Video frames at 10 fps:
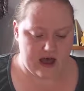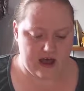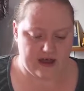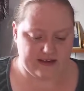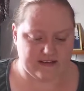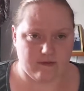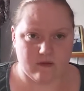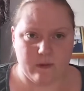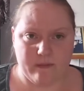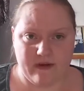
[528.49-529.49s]
It
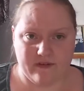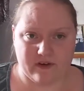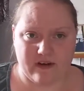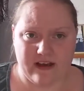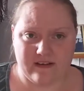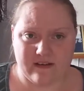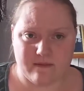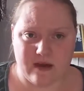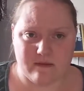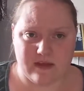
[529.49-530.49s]
seems to be a bit of a craze at
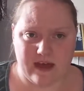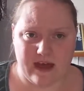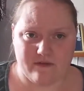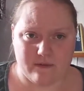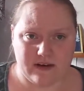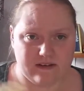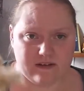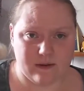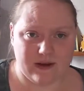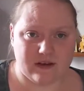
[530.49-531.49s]
the moment that everybody's
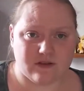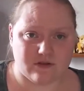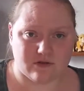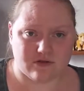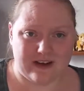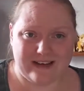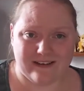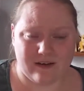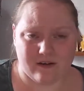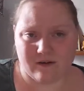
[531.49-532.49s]
doing short trainer
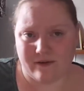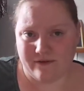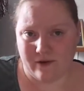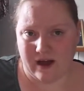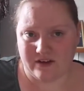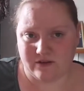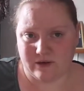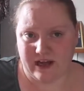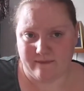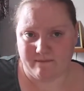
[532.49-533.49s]
socks, so I thought I'd
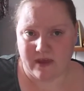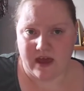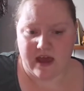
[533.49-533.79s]
join in.